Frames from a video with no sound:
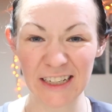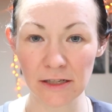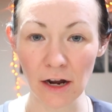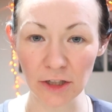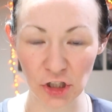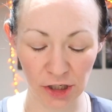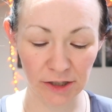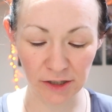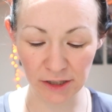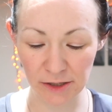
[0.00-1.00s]
It's not
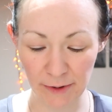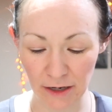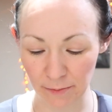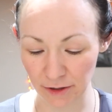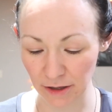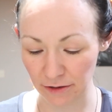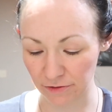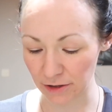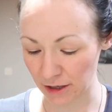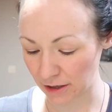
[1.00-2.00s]
cheese. It's made completely
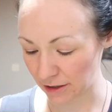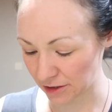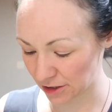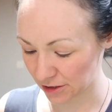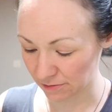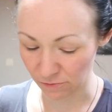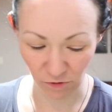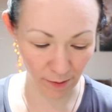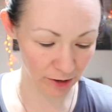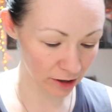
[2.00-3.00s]
differently. It's
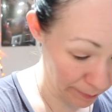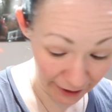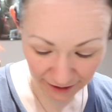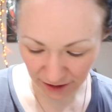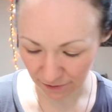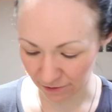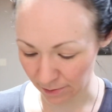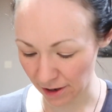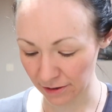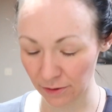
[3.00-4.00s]
rubber, but for
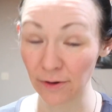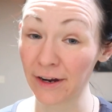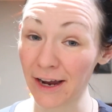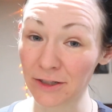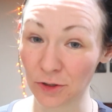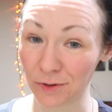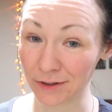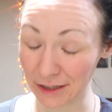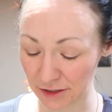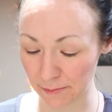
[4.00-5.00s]
broccoli corn
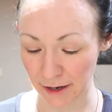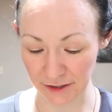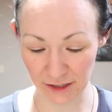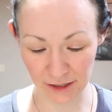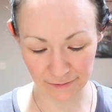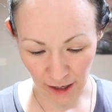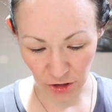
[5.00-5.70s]
casserole, it is a must.